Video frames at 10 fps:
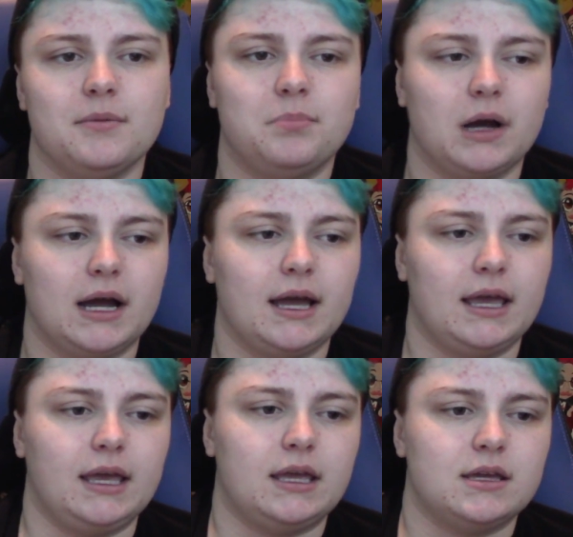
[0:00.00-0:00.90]

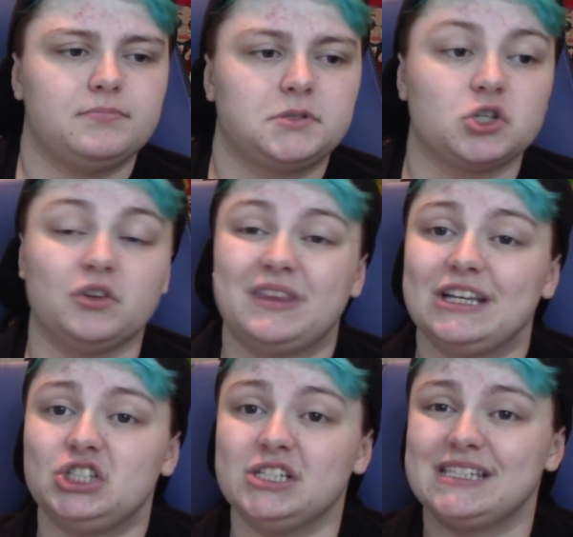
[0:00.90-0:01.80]
by certain
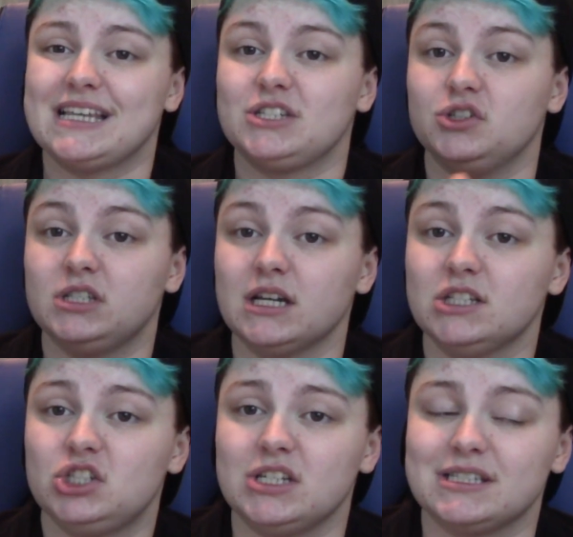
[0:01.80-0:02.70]
things she says or does,
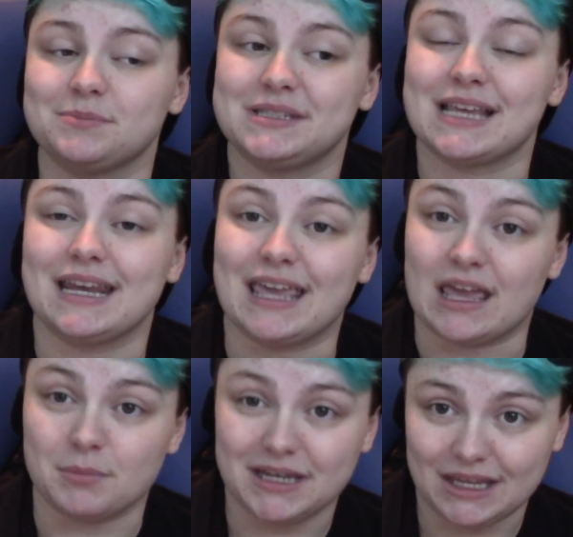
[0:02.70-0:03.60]
she's upsetting
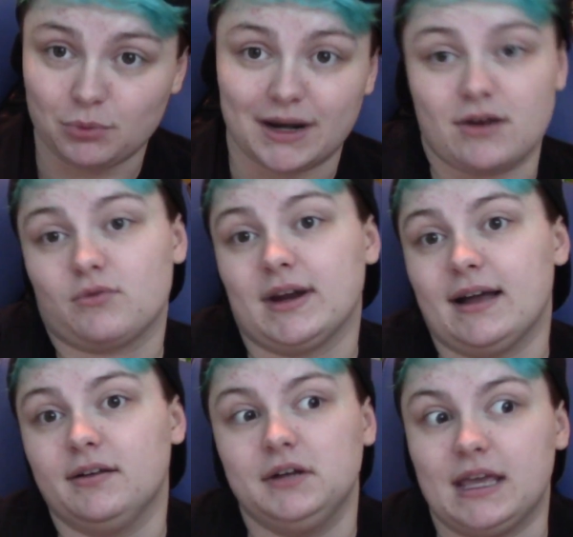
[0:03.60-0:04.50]
Amity, when in
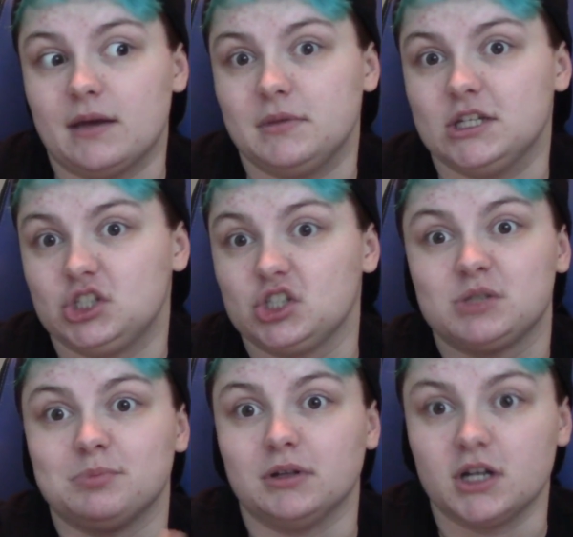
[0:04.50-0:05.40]
reality Amity's
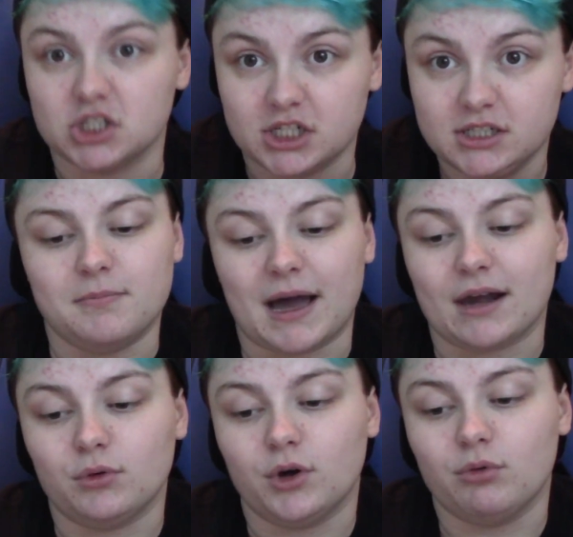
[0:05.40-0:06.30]
just blushing. I
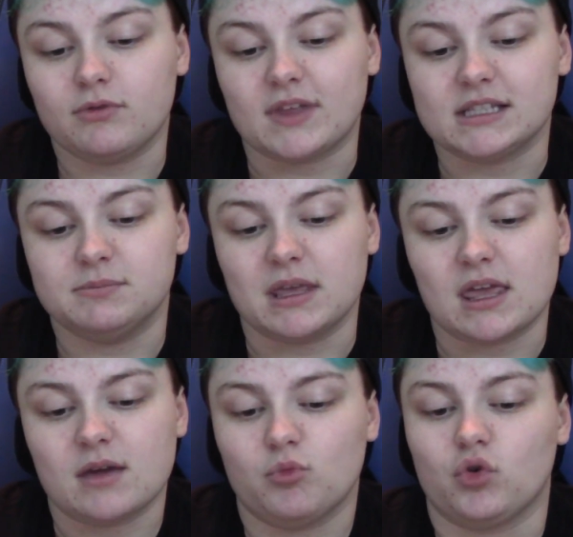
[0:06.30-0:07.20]
don't know if that's
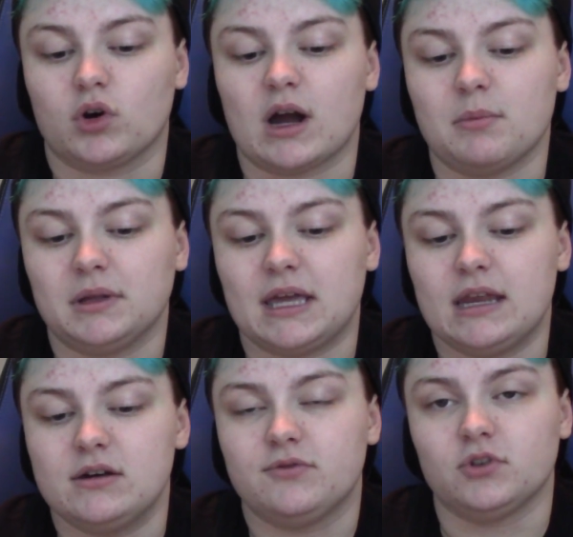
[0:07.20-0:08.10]
making it more
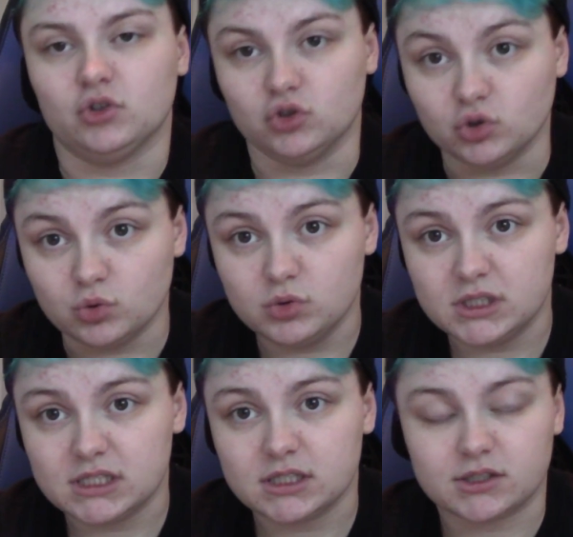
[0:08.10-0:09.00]
complicated for
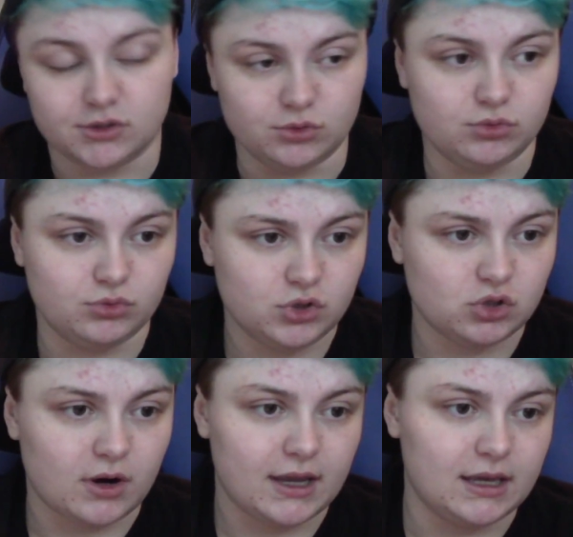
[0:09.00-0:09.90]
Luz to
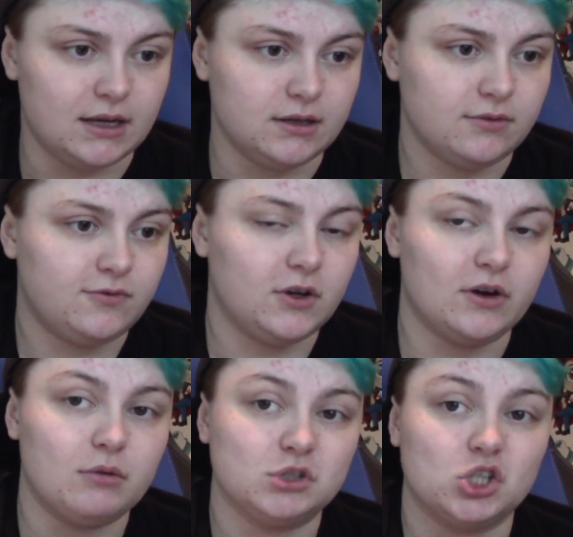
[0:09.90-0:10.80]
try and figure
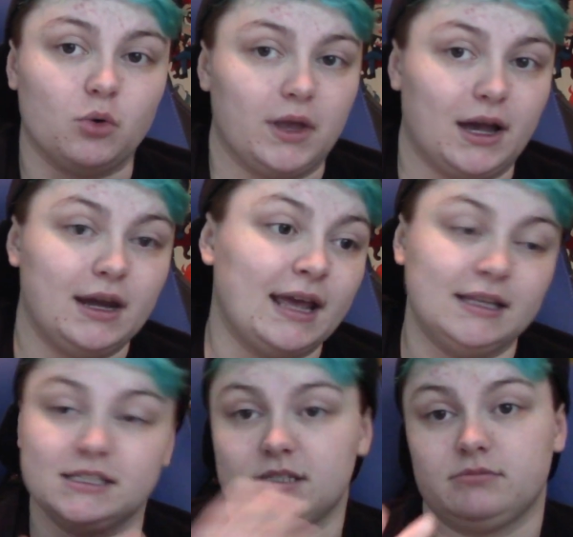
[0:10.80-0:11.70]
out what's going on. At
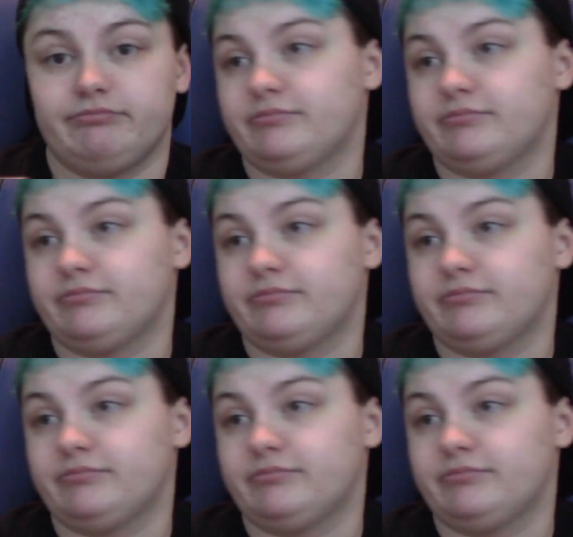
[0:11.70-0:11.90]
least